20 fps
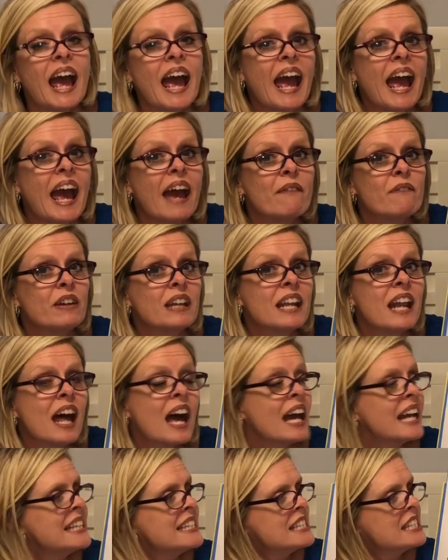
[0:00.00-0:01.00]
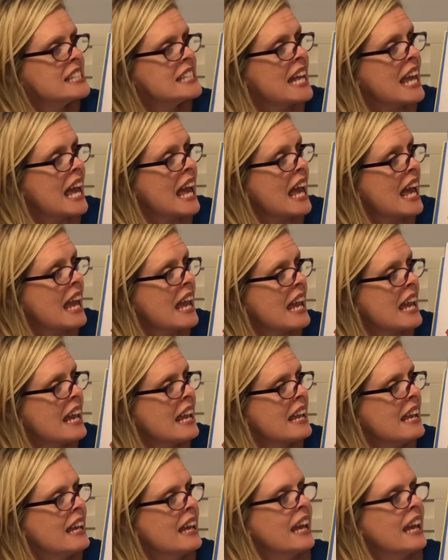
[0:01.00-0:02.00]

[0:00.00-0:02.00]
"Have a nice day,"